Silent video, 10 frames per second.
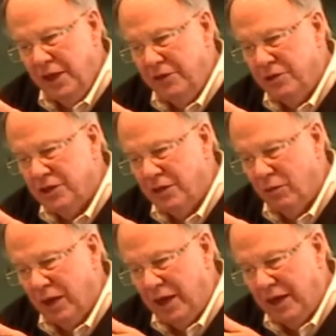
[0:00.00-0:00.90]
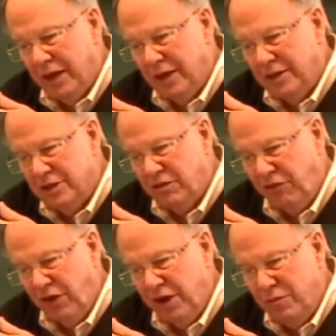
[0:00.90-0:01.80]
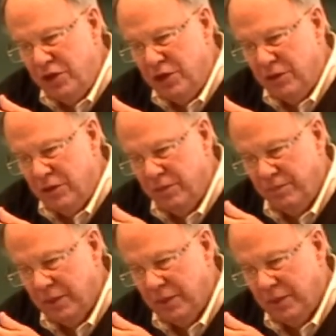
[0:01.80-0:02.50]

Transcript: And you say, well, I like this frame here.